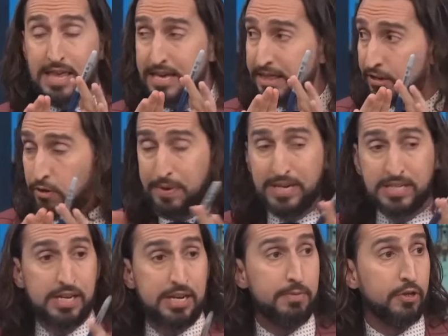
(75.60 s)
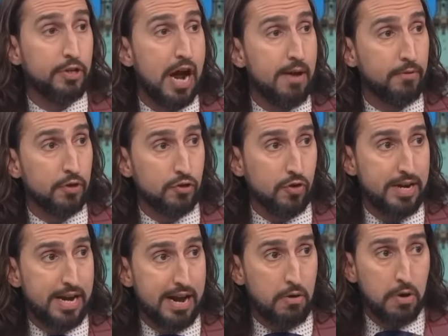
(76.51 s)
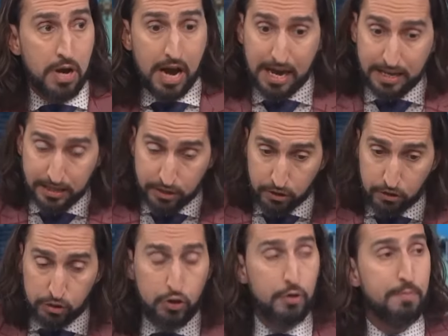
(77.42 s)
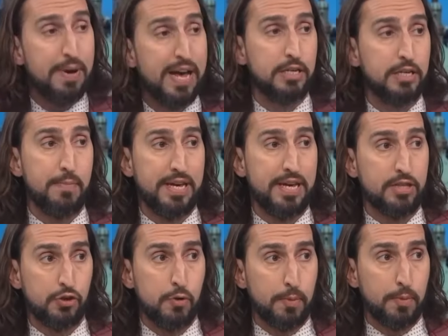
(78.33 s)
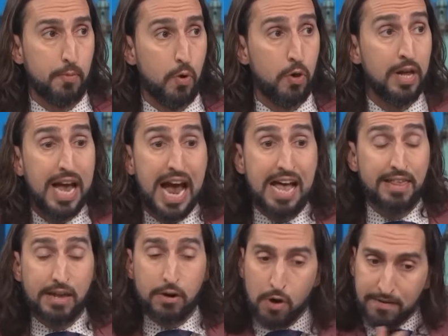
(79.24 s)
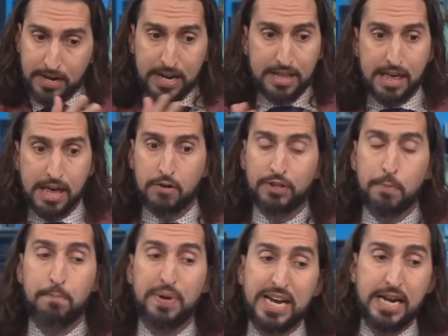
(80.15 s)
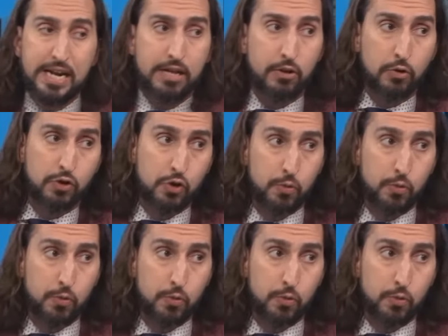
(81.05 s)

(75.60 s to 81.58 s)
think they're the best team in their conference right now. I think they're a good bet to make the Super Bowl, and they don't have any, they don't have to beat any of those